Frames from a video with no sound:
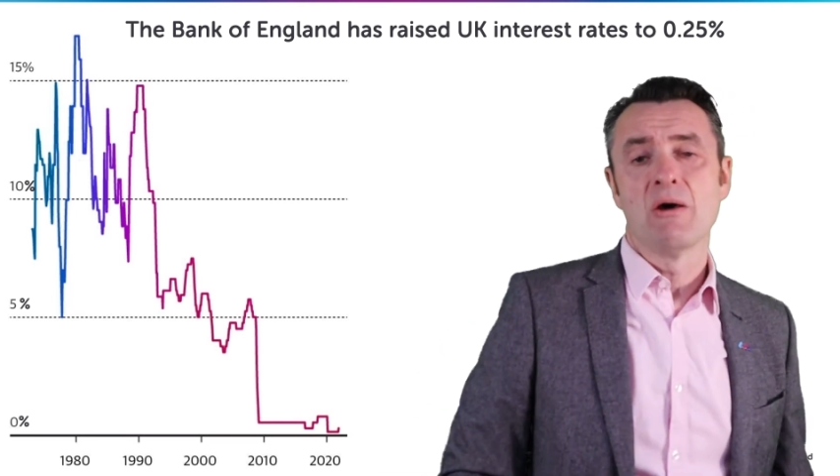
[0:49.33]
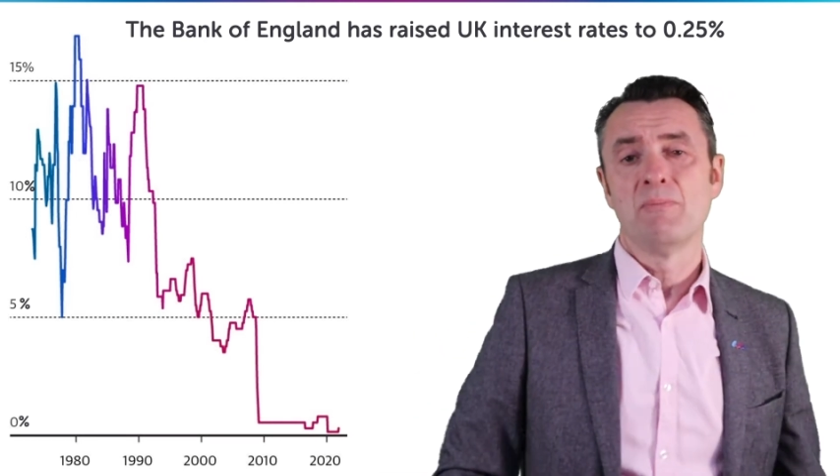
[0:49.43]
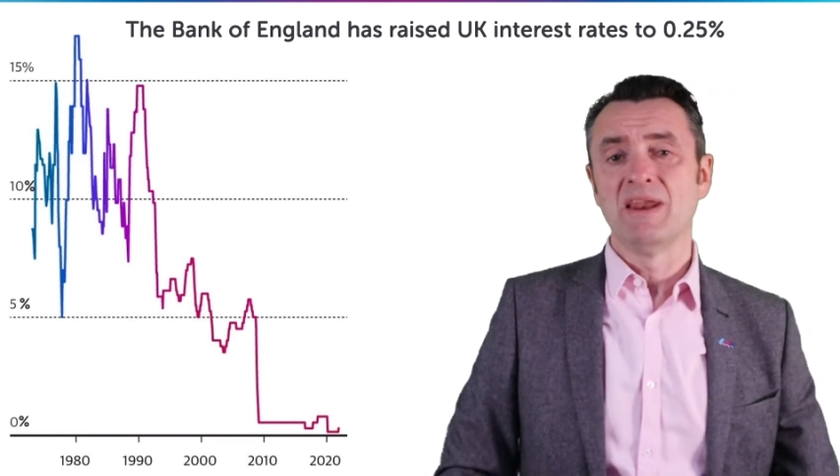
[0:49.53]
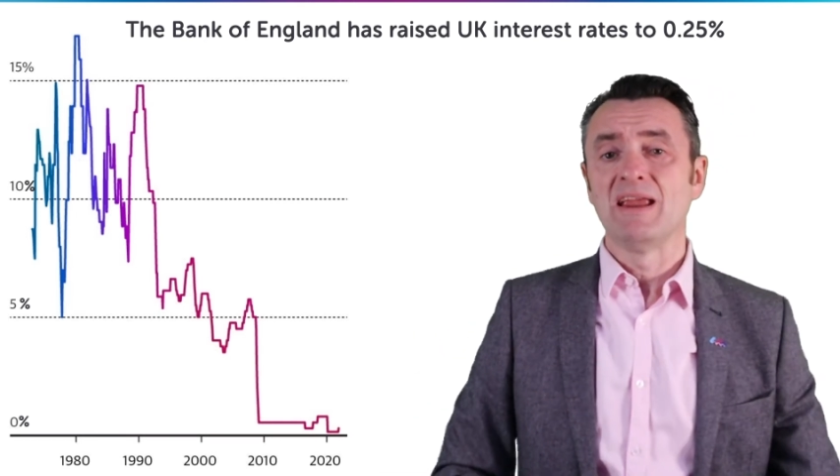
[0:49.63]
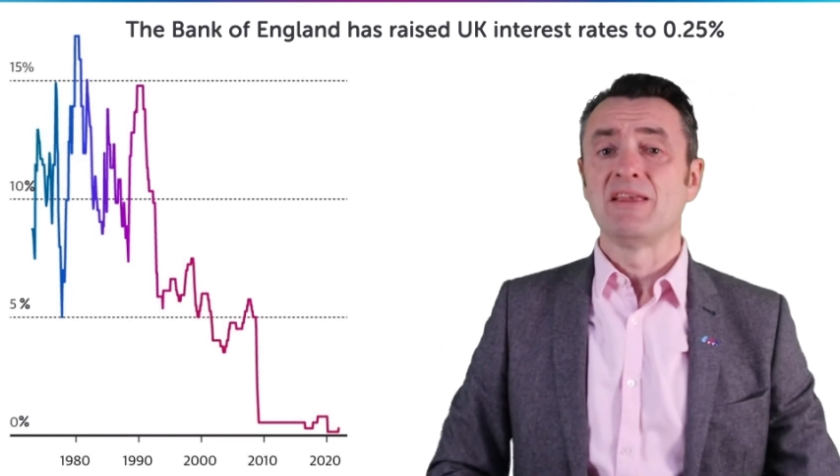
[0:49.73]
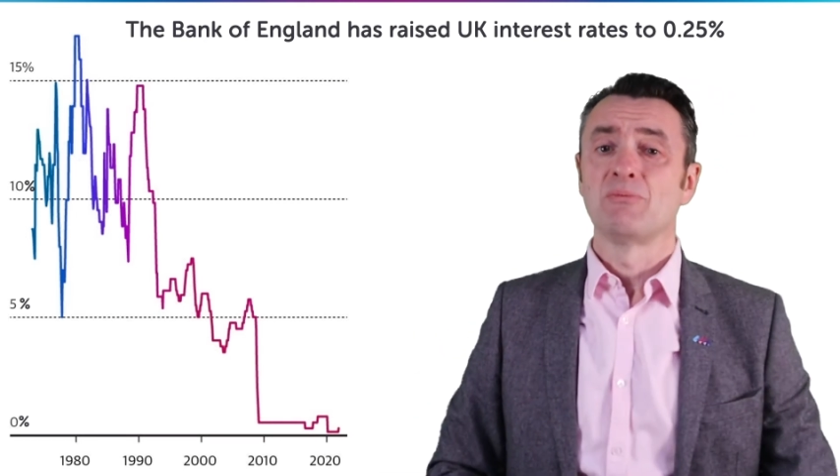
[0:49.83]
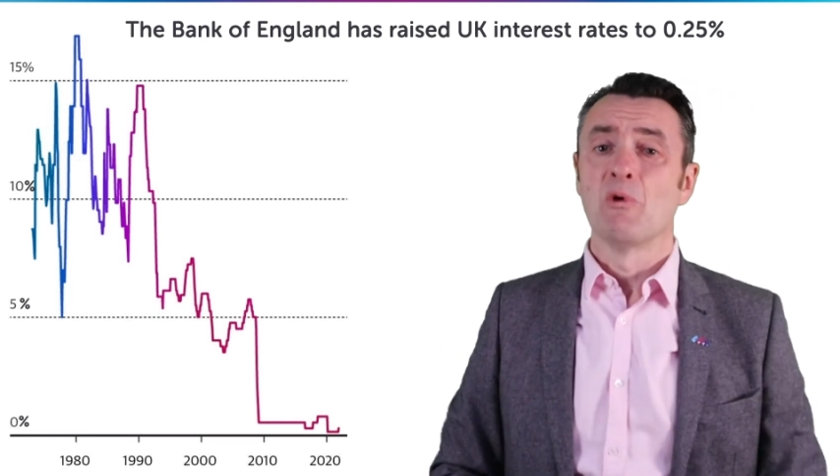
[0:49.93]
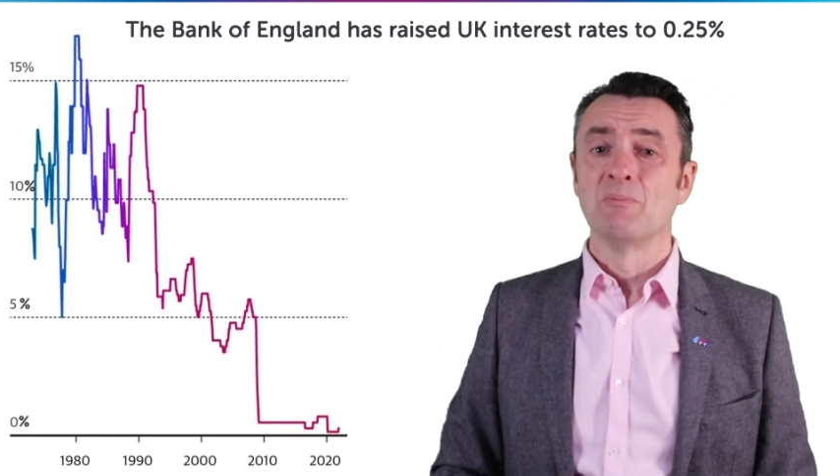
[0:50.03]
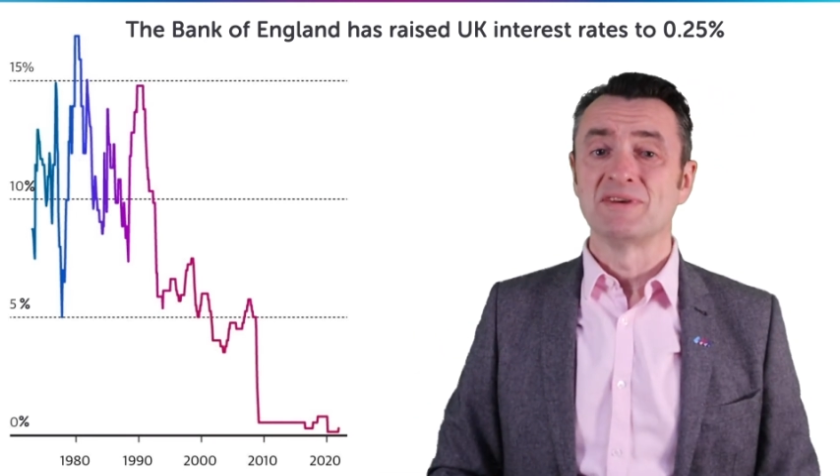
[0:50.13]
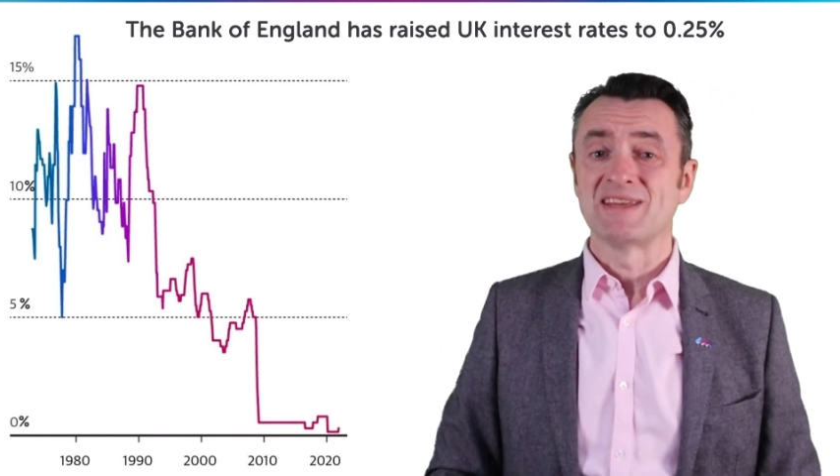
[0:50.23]
beneath
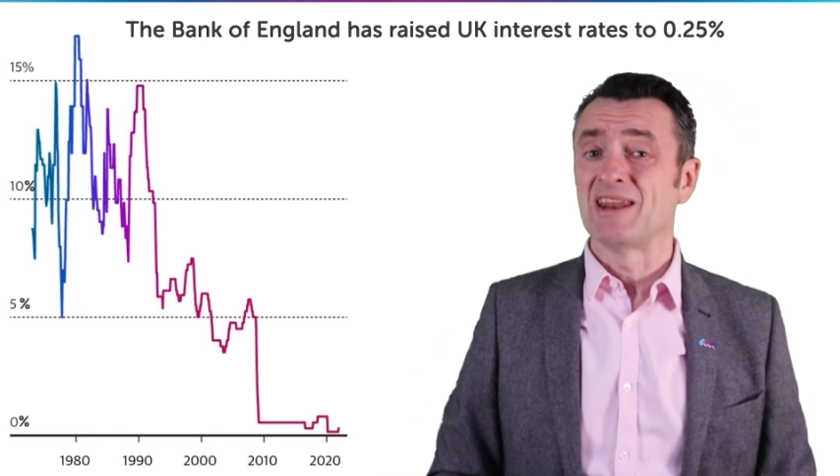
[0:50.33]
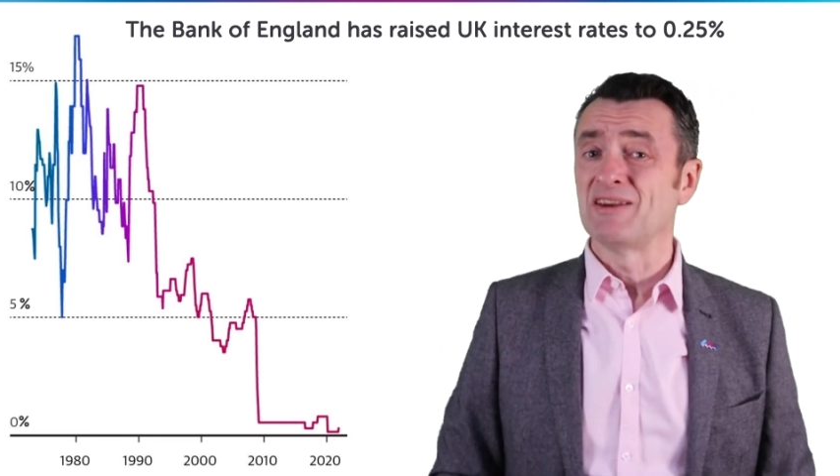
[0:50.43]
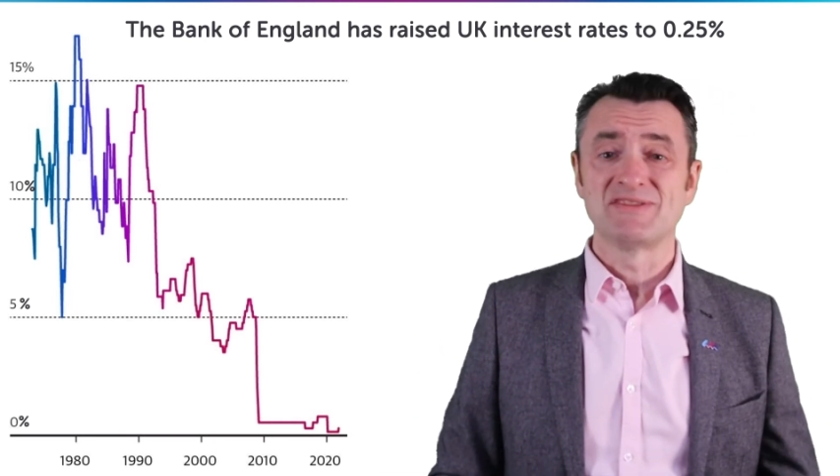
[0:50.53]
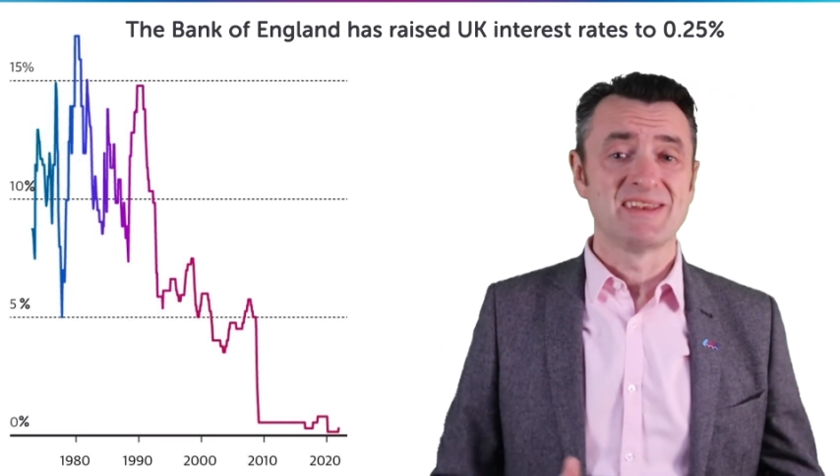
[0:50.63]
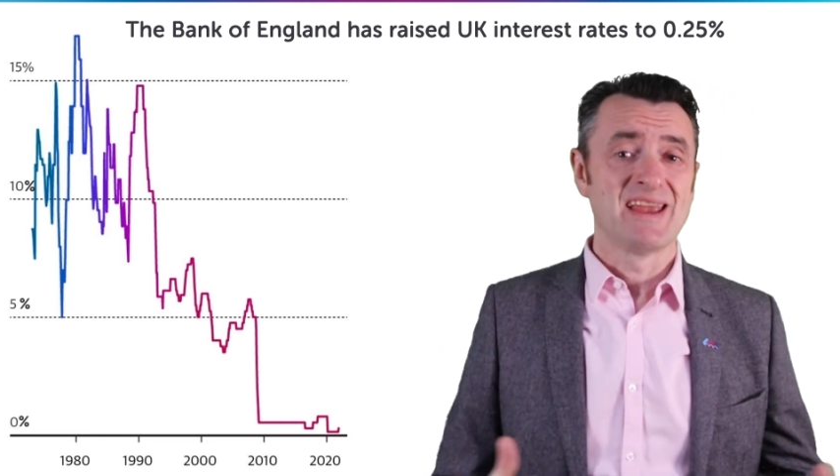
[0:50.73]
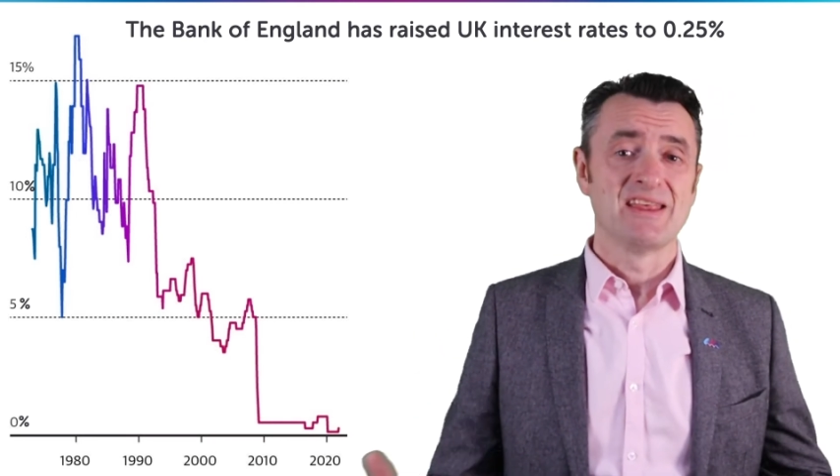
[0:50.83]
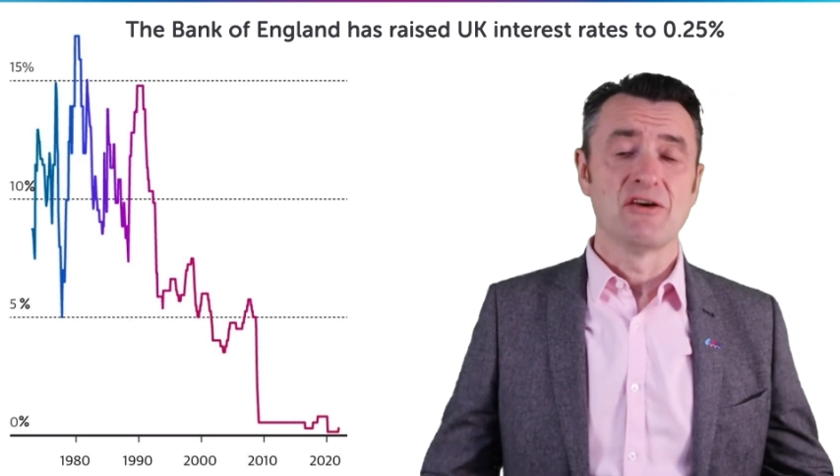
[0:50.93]
1% and have stayed